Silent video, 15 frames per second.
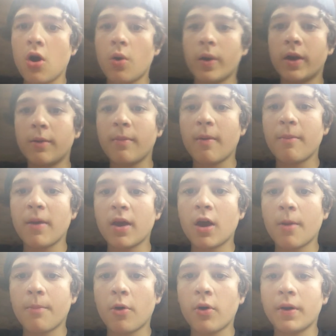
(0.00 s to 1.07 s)
"Oh, I need my
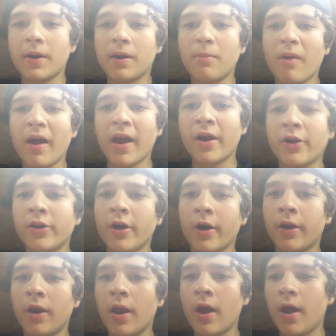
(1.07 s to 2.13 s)
makeup. Oh, I need my hair
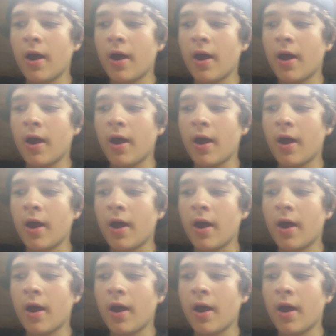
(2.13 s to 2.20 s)
done."